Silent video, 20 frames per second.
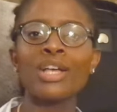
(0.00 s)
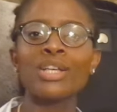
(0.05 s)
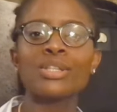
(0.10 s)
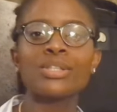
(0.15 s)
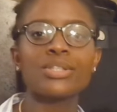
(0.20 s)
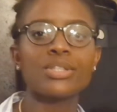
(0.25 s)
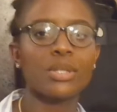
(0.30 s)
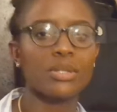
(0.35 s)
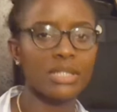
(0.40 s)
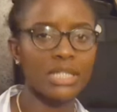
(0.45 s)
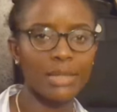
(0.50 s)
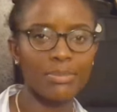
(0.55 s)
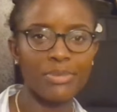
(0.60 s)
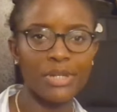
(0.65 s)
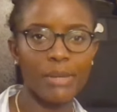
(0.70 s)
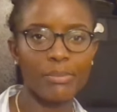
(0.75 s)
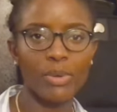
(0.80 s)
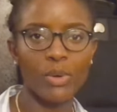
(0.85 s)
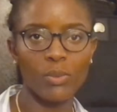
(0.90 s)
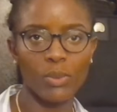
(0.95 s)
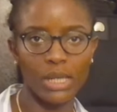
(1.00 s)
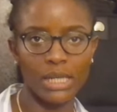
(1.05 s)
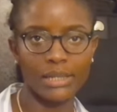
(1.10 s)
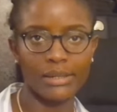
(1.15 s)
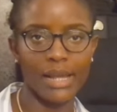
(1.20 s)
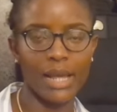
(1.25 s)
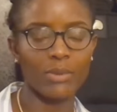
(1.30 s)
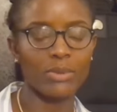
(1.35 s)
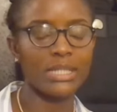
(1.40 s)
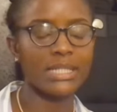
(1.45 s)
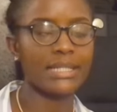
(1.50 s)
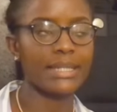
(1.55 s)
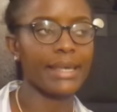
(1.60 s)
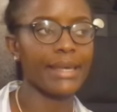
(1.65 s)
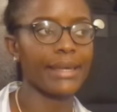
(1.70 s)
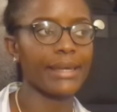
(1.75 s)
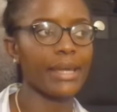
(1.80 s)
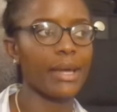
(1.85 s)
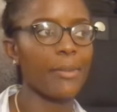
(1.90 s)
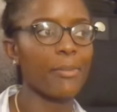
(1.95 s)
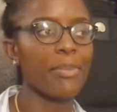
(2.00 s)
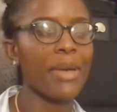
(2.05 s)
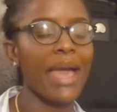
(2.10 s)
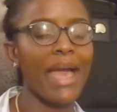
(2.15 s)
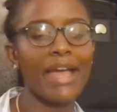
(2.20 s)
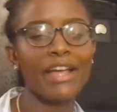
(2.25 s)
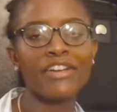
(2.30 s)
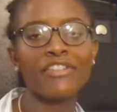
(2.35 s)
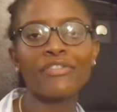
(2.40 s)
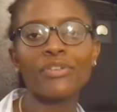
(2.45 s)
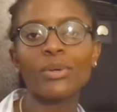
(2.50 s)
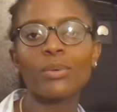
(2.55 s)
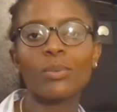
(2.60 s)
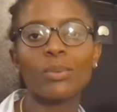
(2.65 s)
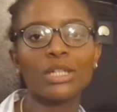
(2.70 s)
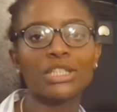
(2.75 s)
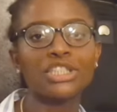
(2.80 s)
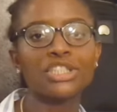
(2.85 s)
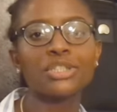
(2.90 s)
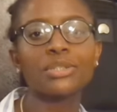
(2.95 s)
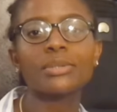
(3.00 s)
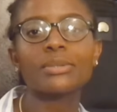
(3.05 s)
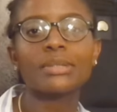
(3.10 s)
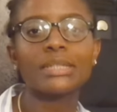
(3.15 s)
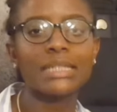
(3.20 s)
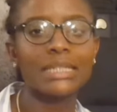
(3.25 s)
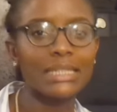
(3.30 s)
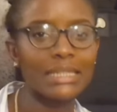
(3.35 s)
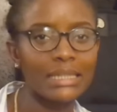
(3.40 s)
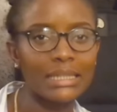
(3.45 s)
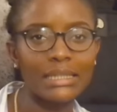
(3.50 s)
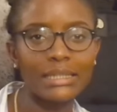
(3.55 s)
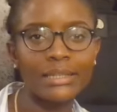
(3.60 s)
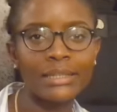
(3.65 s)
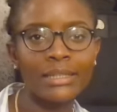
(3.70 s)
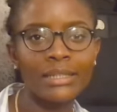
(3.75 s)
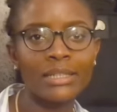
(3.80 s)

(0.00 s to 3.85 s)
So tip number one, I would say pack for what you need.